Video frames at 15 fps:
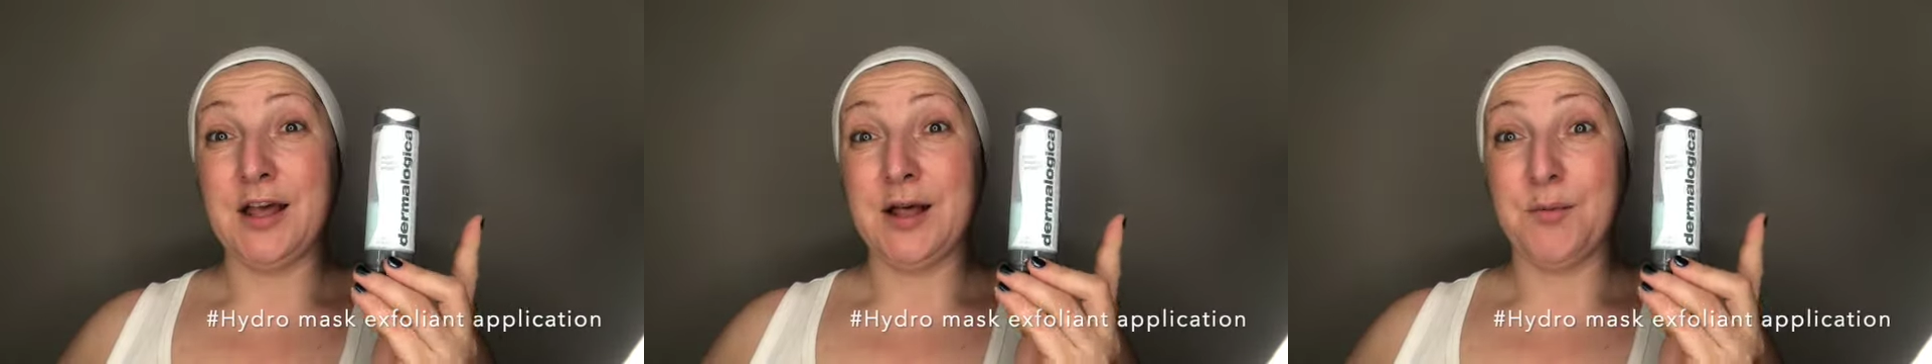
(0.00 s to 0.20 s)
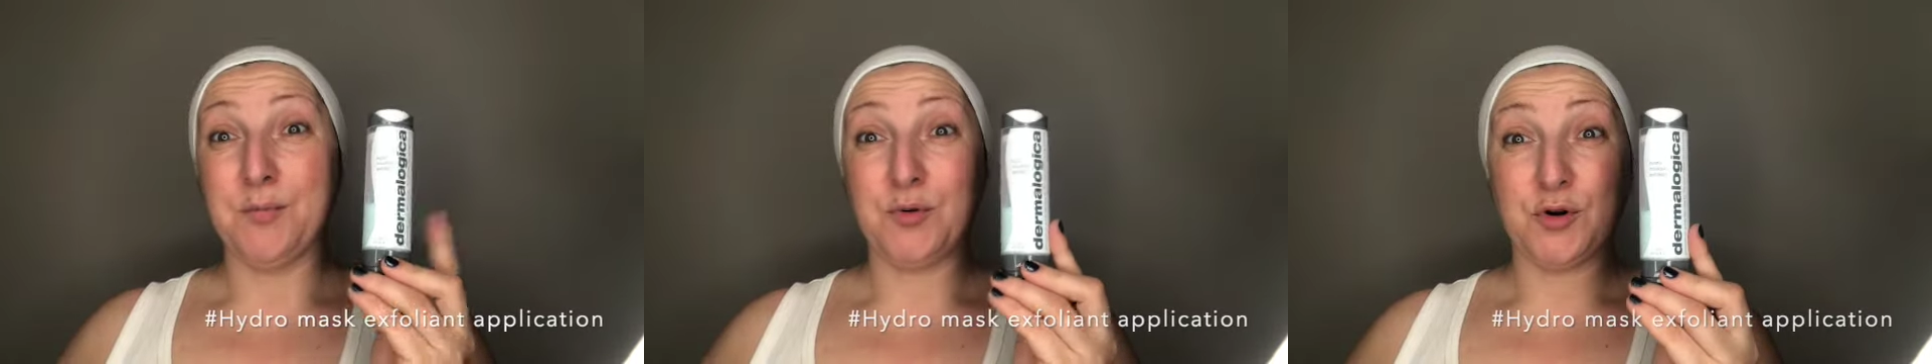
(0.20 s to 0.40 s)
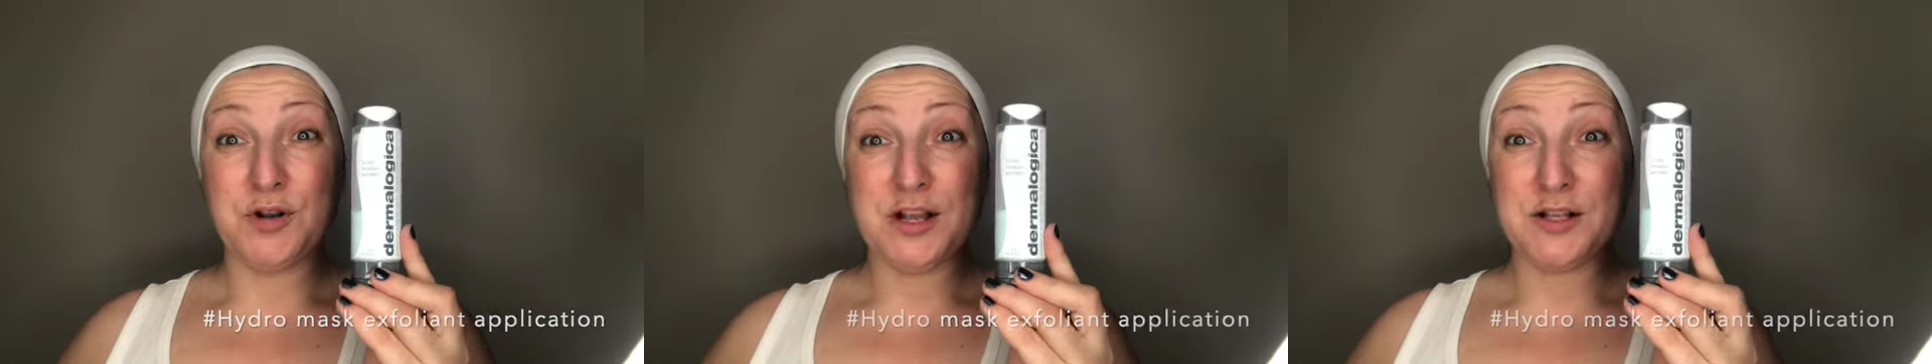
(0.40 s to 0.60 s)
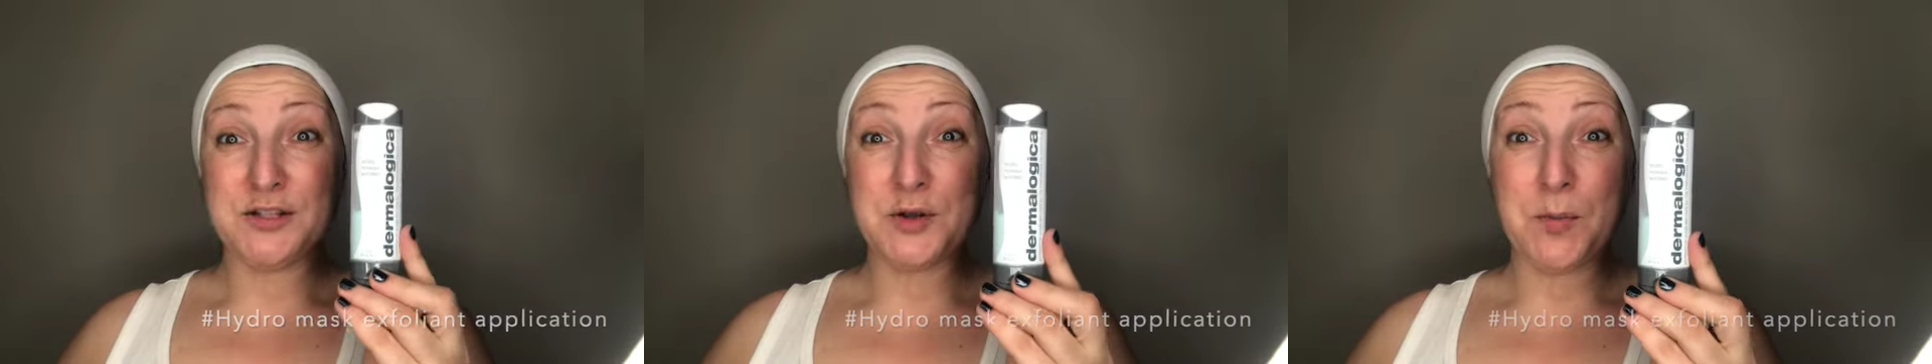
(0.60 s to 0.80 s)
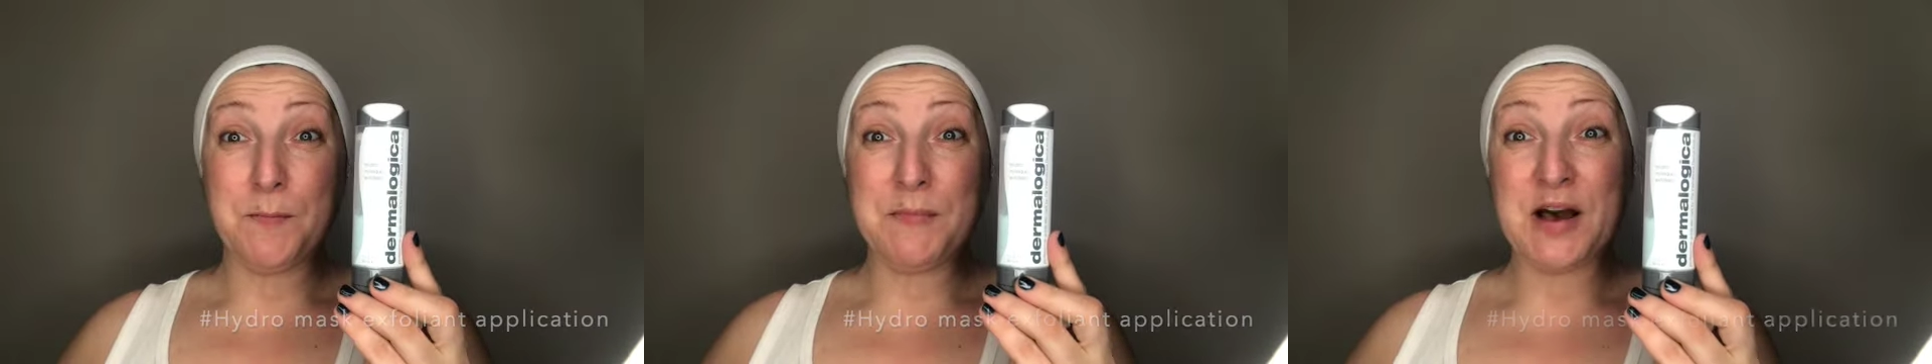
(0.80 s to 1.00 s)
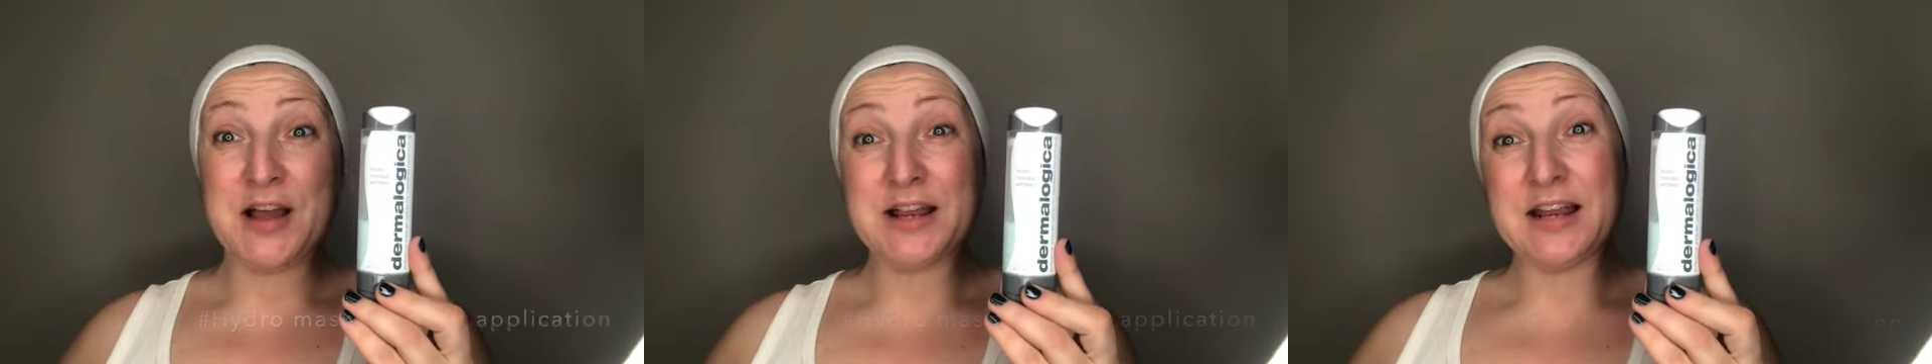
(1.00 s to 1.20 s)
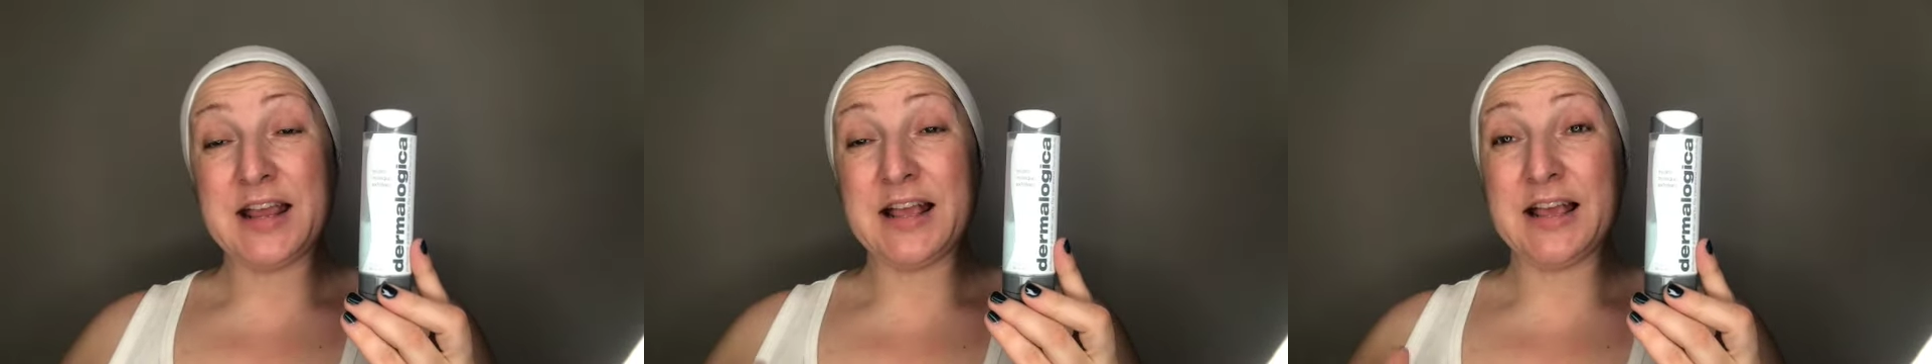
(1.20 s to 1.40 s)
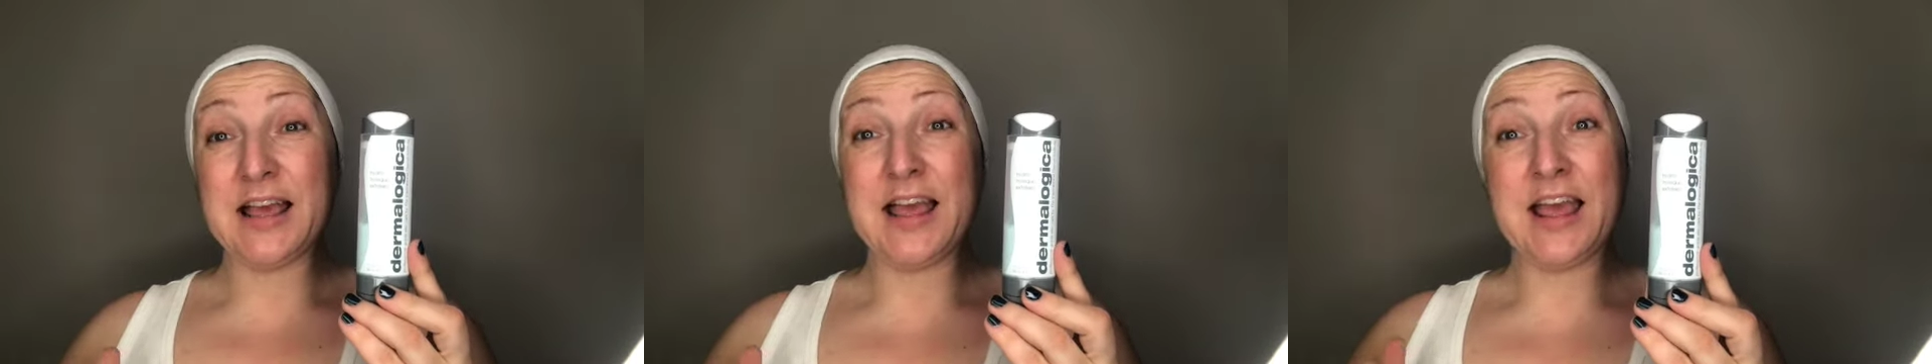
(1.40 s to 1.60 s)
Products
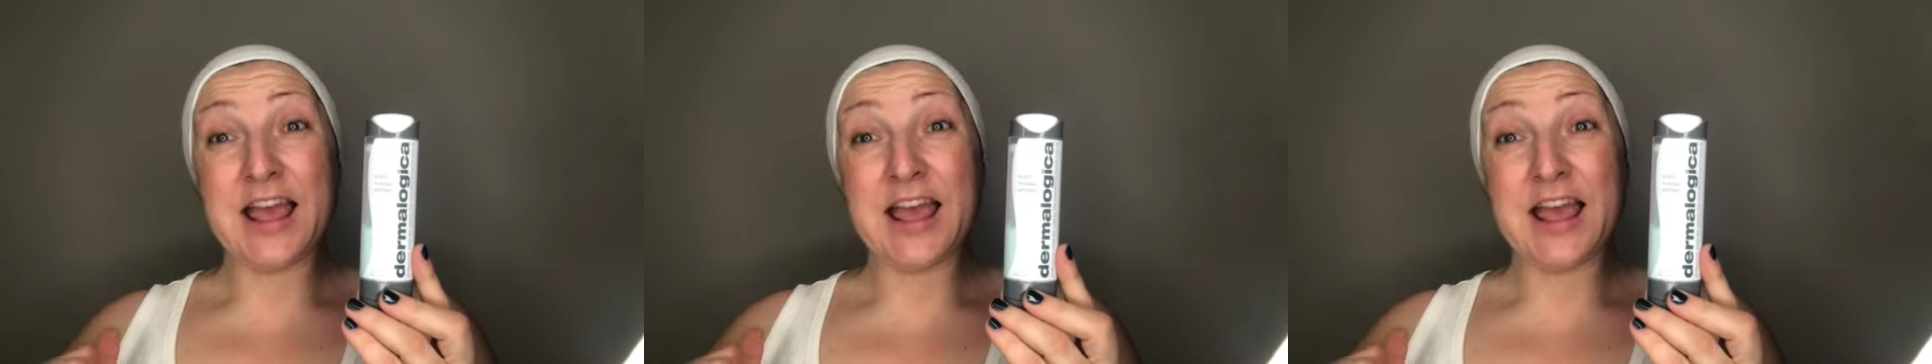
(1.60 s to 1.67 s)
combining